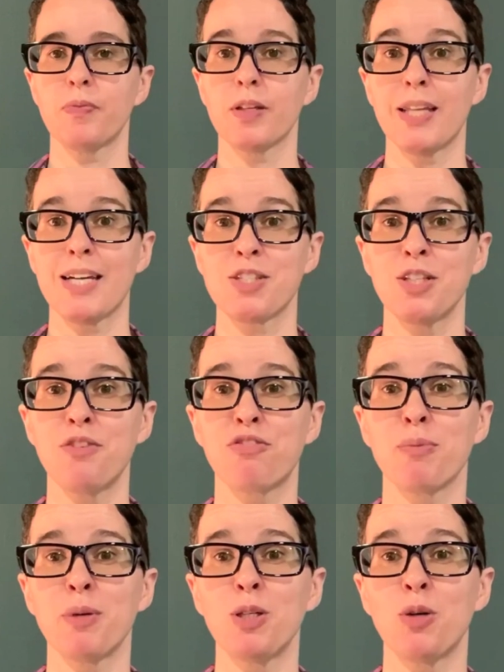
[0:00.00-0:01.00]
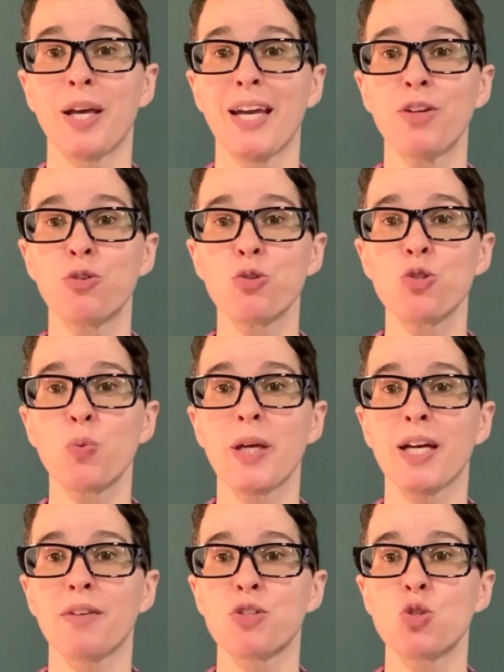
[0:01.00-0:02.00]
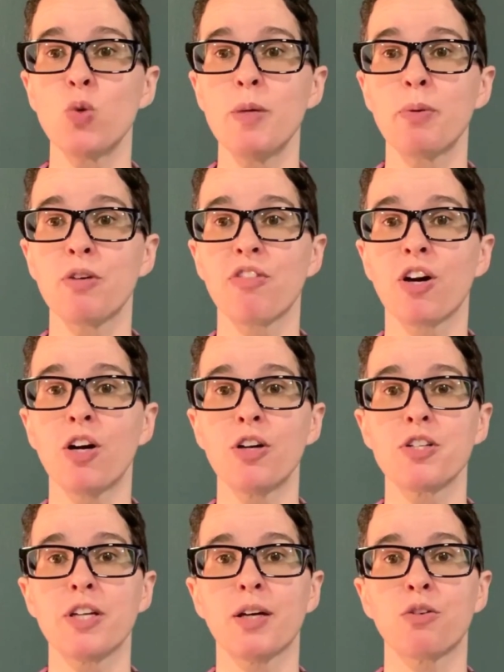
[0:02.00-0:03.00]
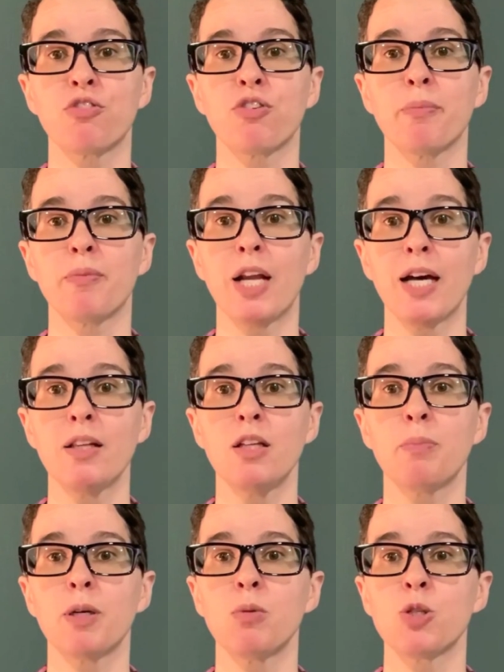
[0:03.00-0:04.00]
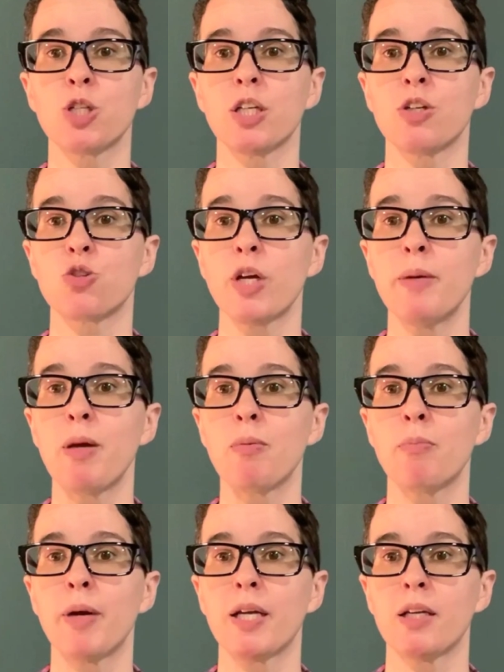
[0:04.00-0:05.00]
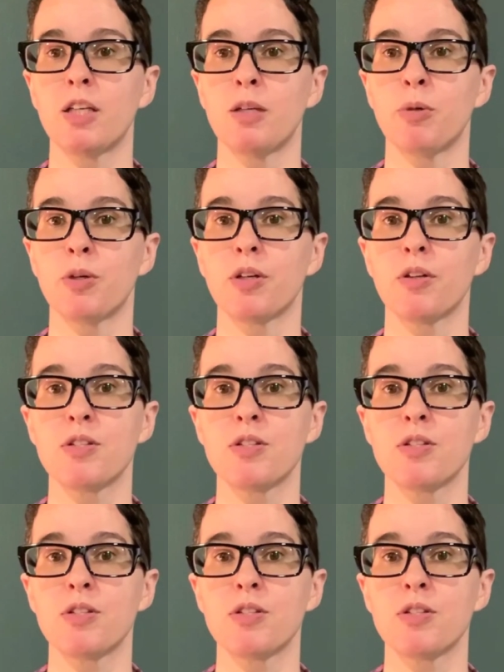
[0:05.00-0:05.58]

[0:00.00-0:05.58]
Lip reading: Lastly, from Ilona Andrews, we have Sweep of the Heart, out from Nyla Publishing in trade paperback and ebook.